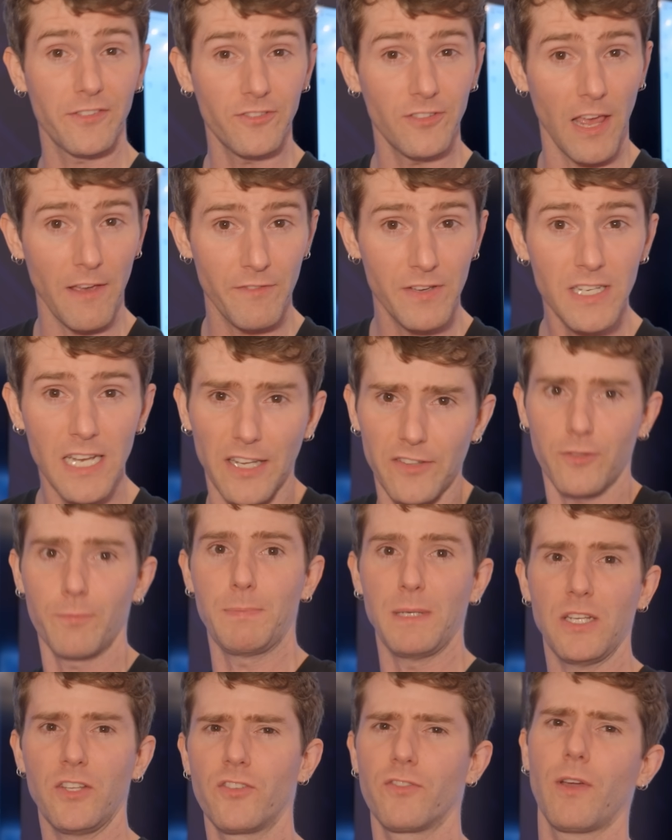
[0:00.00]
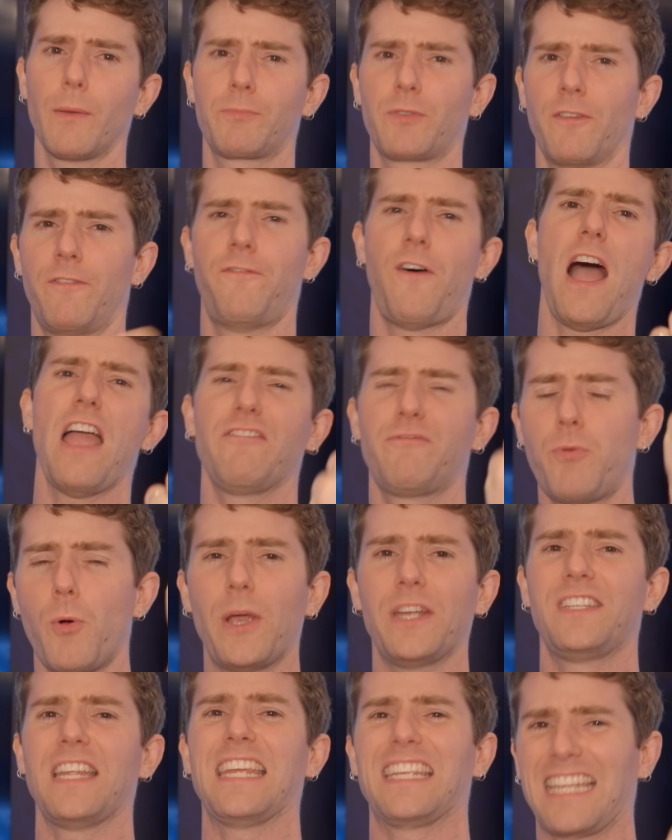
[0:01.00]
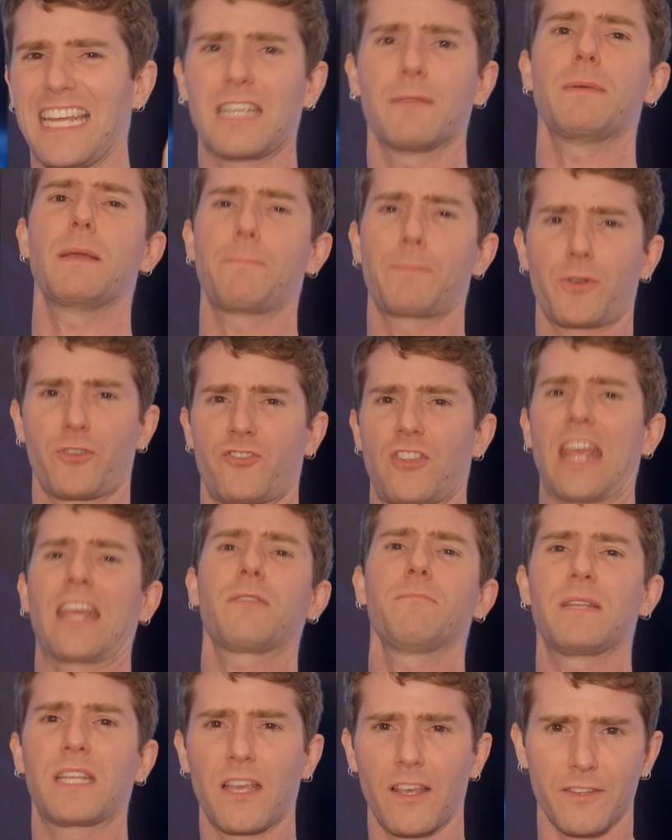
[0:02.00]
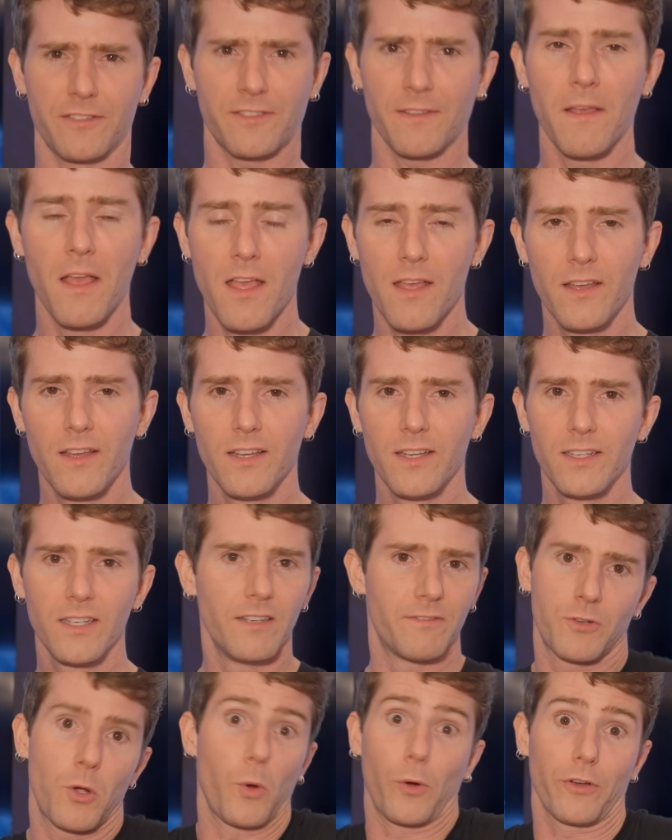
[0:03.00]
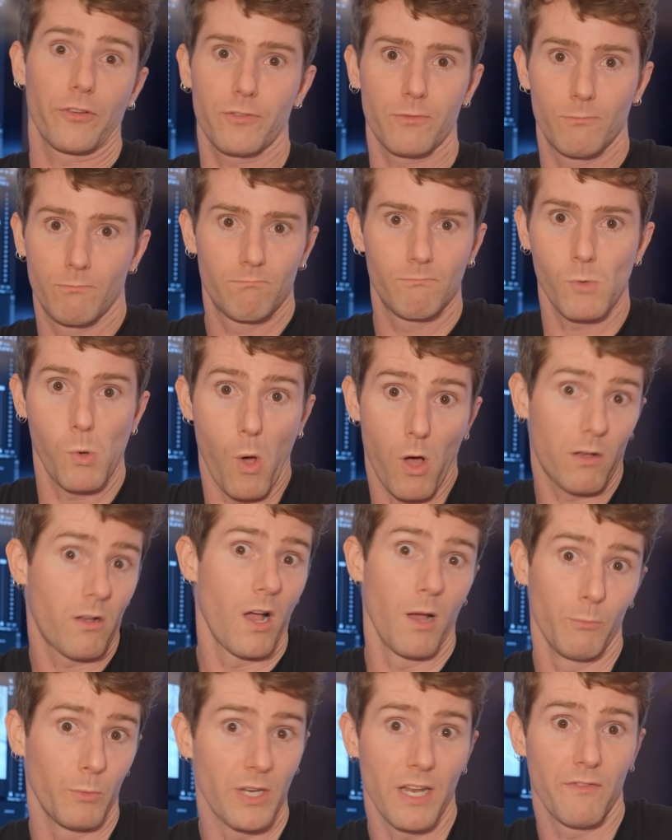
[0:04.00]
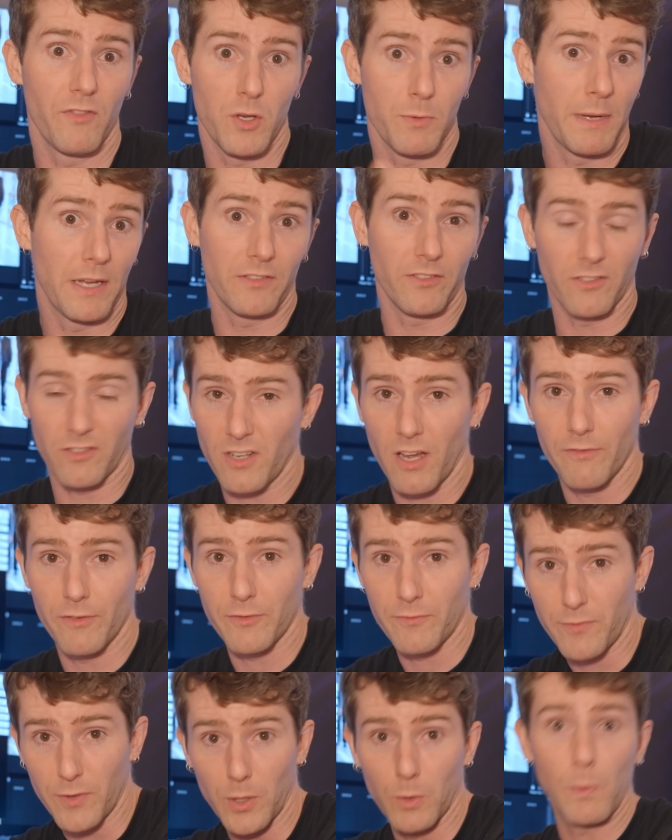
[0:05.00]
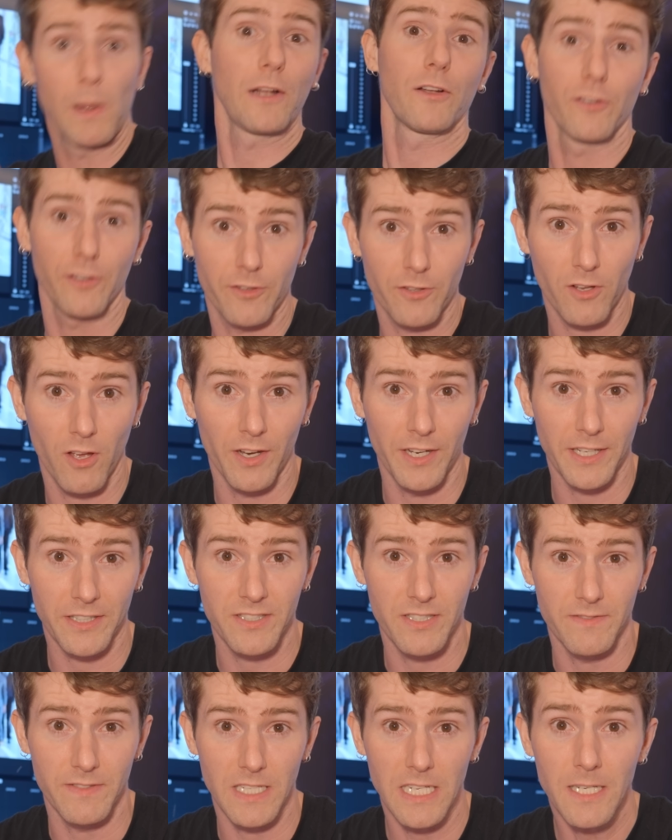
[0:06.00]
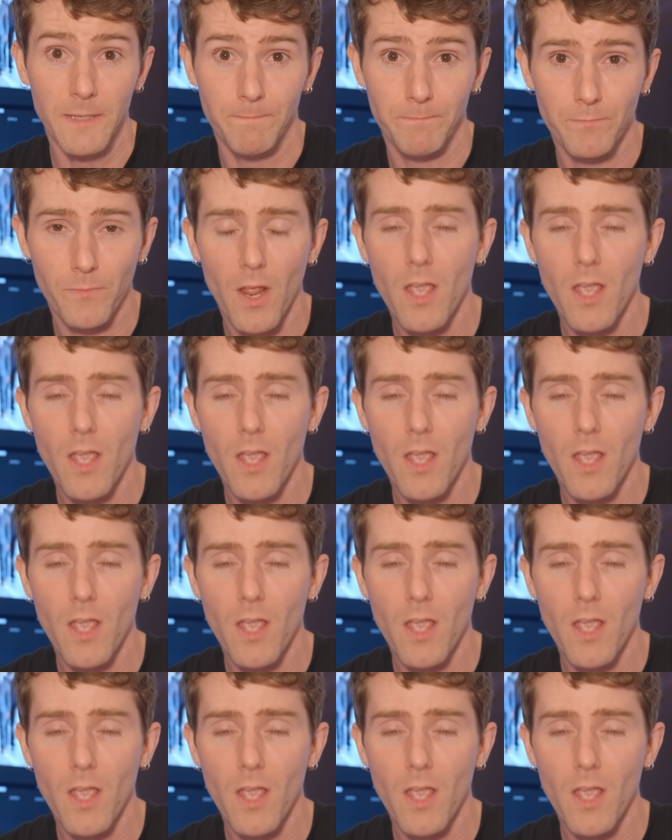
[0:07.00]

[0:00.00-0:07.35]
seven at speeds of up to five point eight gigabit per second because, of course, Qualcomm would have their bases covered for wireless connectivity.